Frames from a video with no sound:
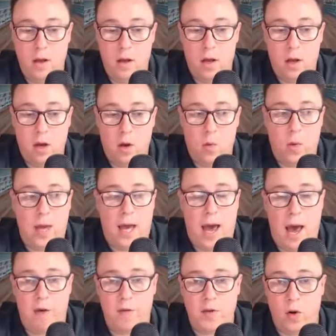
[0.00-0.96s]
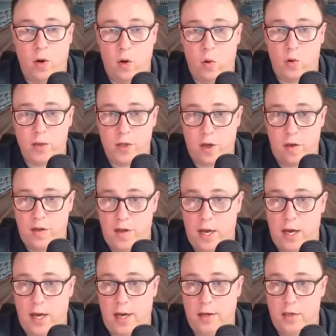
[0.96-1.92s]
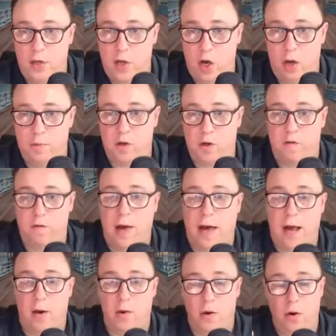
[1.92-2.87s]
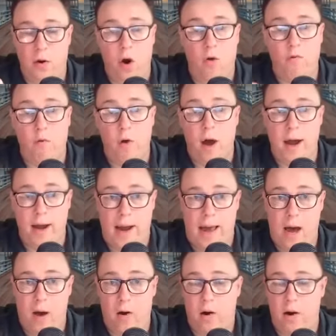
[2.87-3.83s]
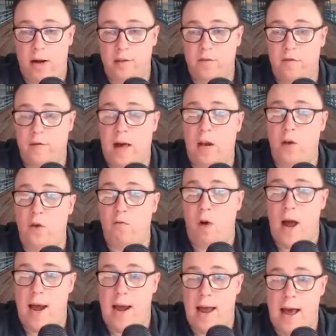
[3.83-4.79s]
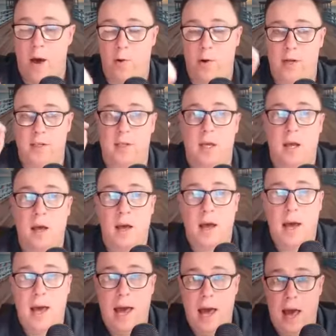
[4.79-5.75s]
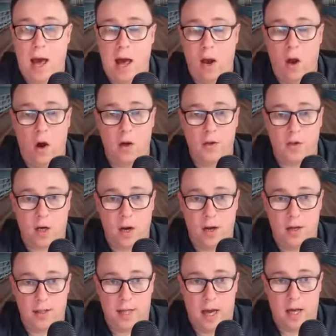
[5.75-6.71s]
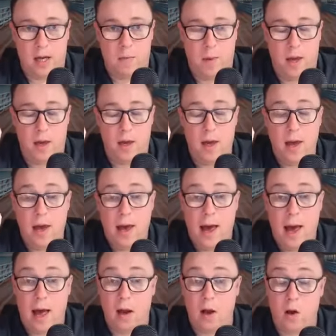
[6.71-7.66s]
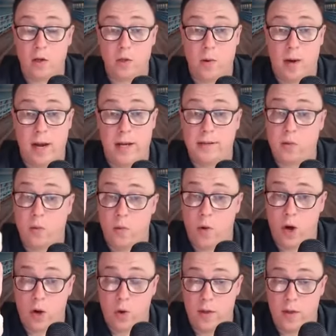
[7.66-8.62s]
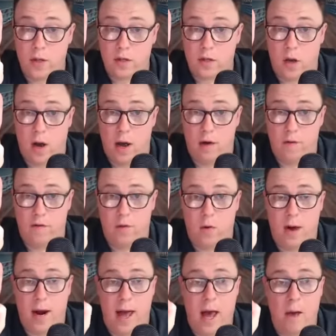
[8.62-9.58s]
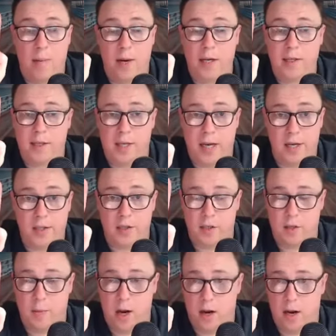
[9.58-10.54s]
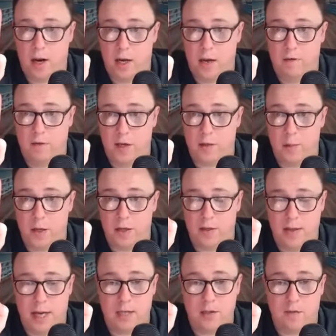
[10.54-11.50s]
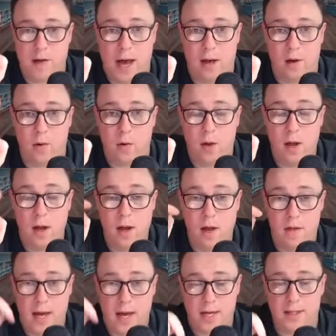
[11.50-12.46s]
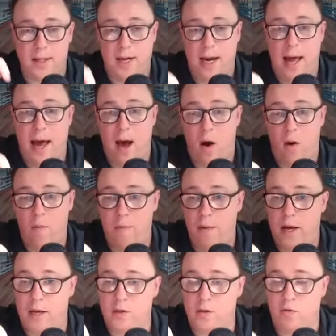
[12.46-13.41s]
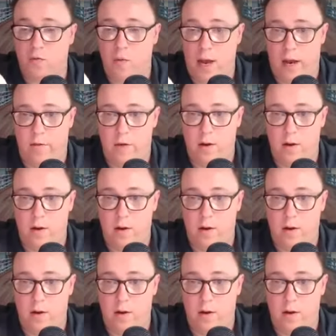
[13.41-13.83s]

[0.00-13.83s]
We have to also think in terms of value, not right now, guys. Value right now is how long is it going to take me? How long do I need to work with this client for? And how many sessions am I going to give this person? That's value. That's now. That's irrelevant.